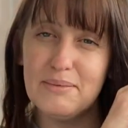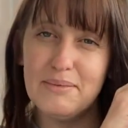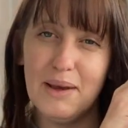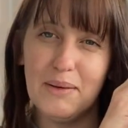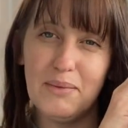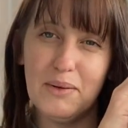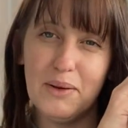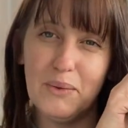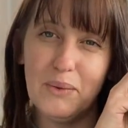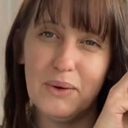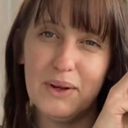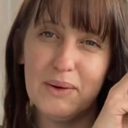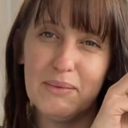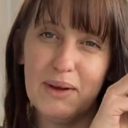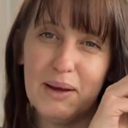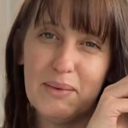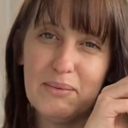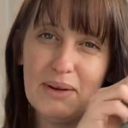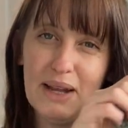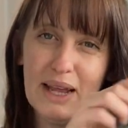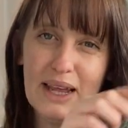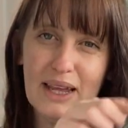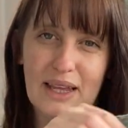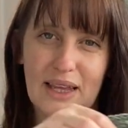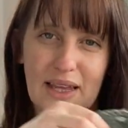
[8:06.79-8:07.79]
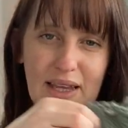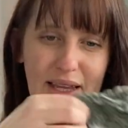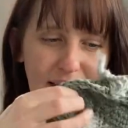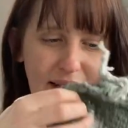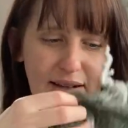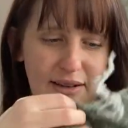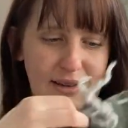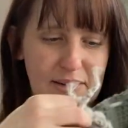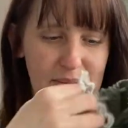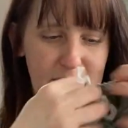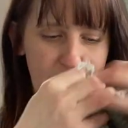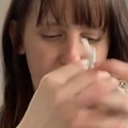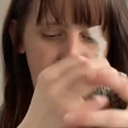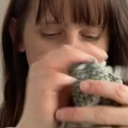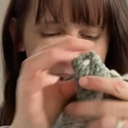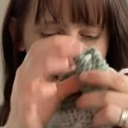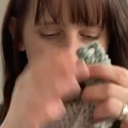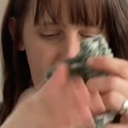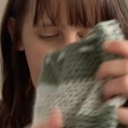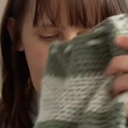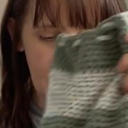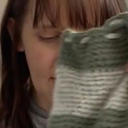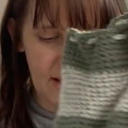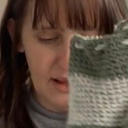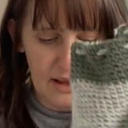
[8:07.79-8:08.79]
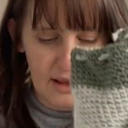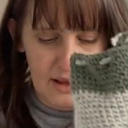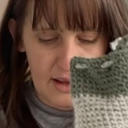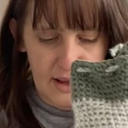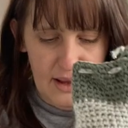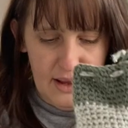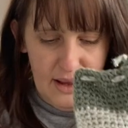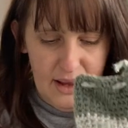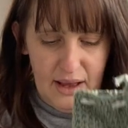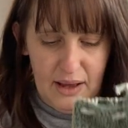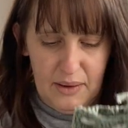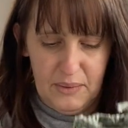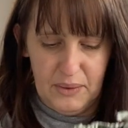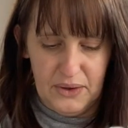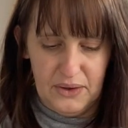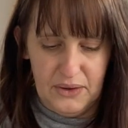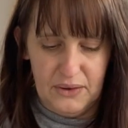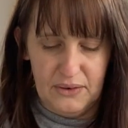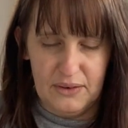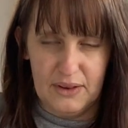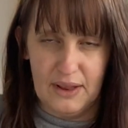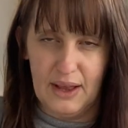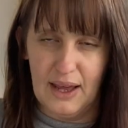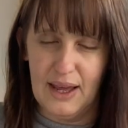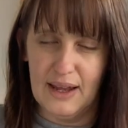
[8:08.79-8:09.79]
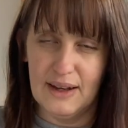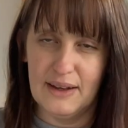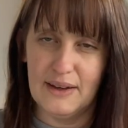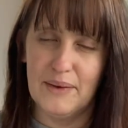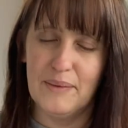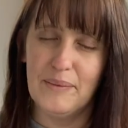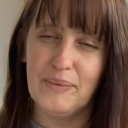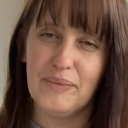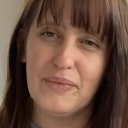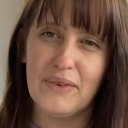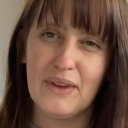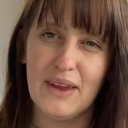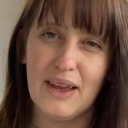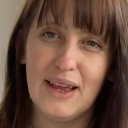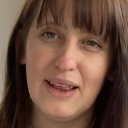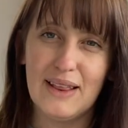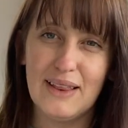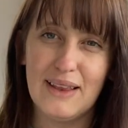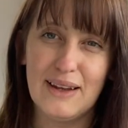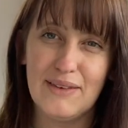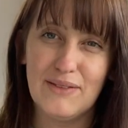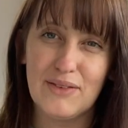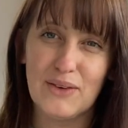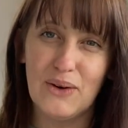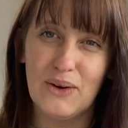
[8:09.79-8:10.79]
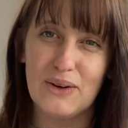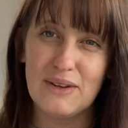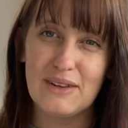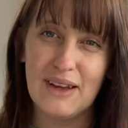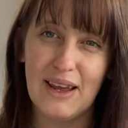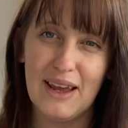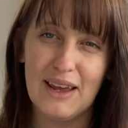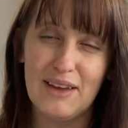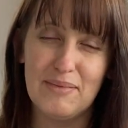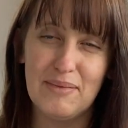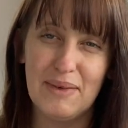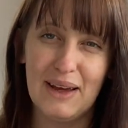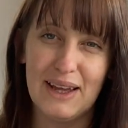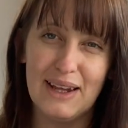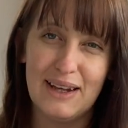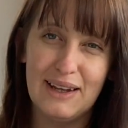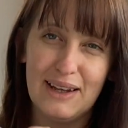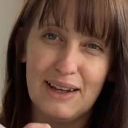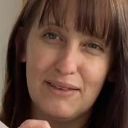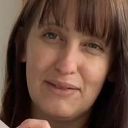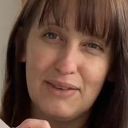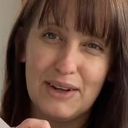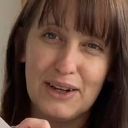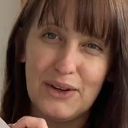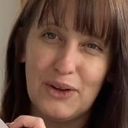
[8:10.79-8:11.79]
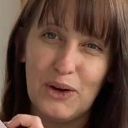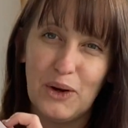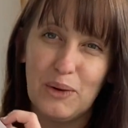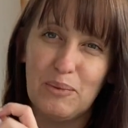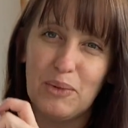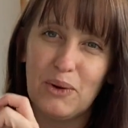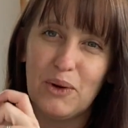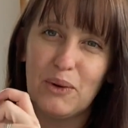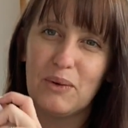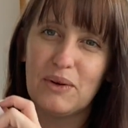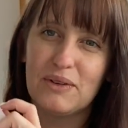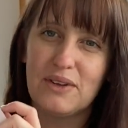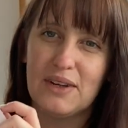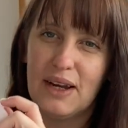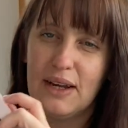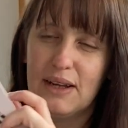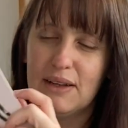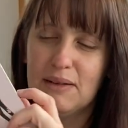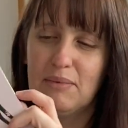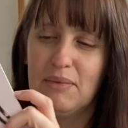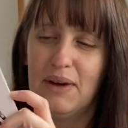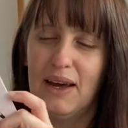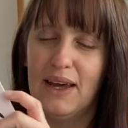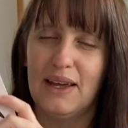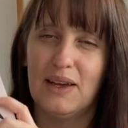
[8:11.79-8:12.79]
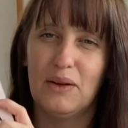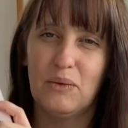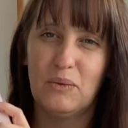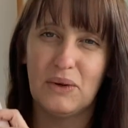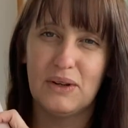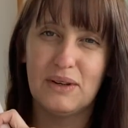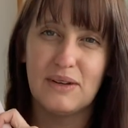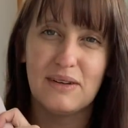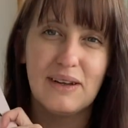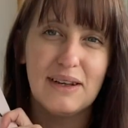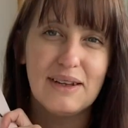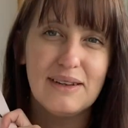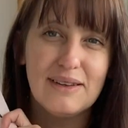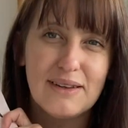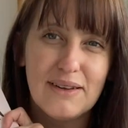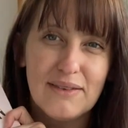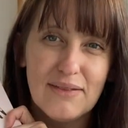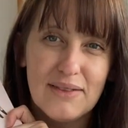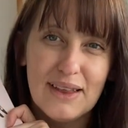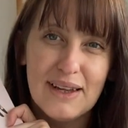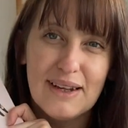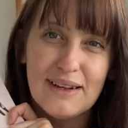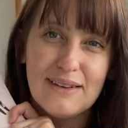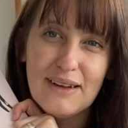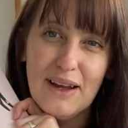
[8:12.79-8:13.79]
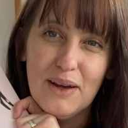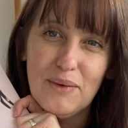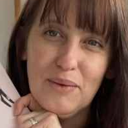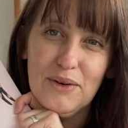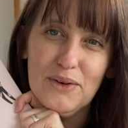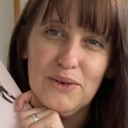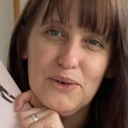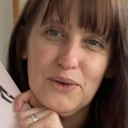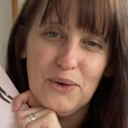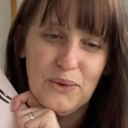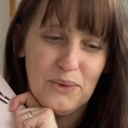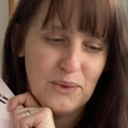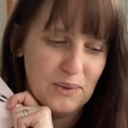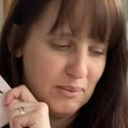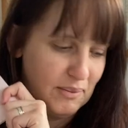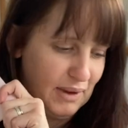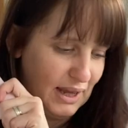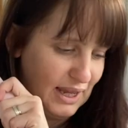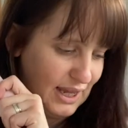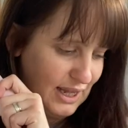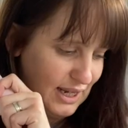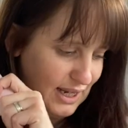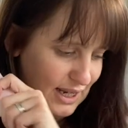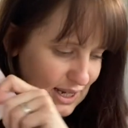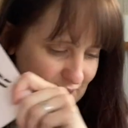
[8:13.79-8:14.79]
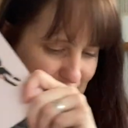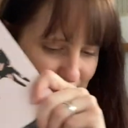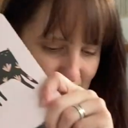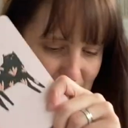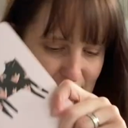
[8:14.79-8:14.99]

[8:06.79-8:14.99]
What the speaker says: Maybe when my blanket gets a bit bigger, I will use that. And then of course I have my lovely notebook, which has my wish list of things I want to make in it.